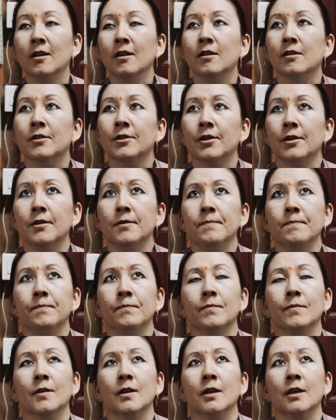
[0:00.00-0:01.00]
So
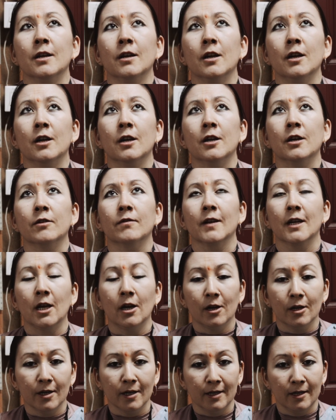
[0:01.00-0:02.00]

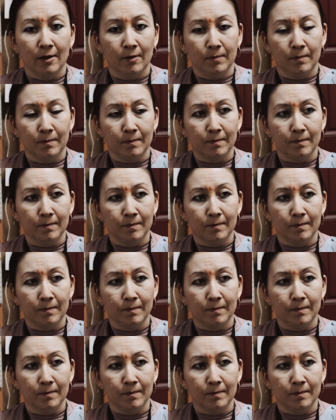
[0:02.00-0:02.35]
regarding